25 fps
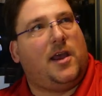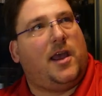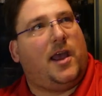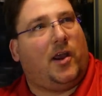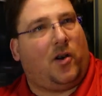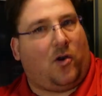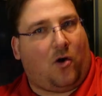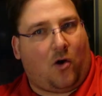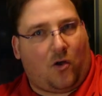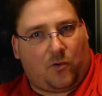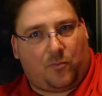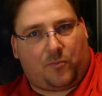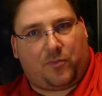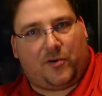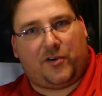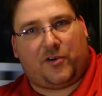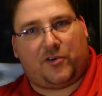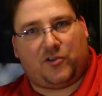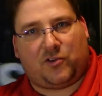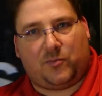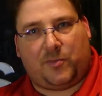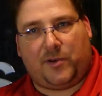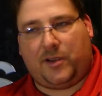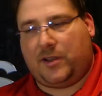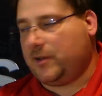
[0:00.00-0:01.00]
and all the
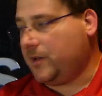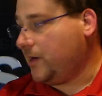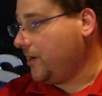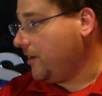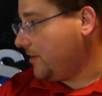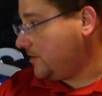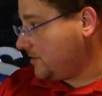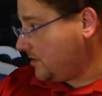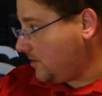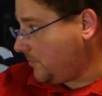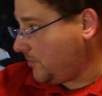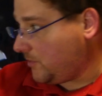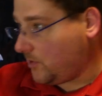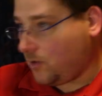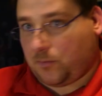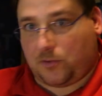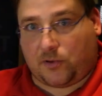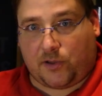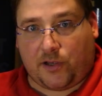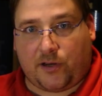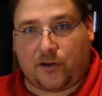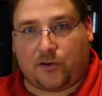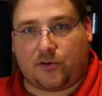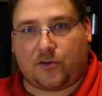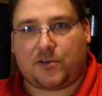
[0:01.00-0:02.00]
printers will be in there except a
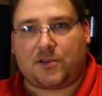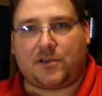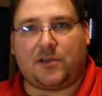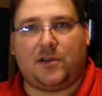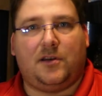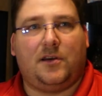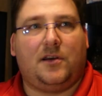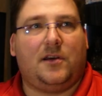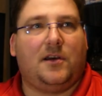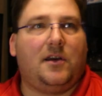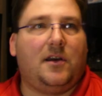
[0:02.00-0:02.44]
couple enders.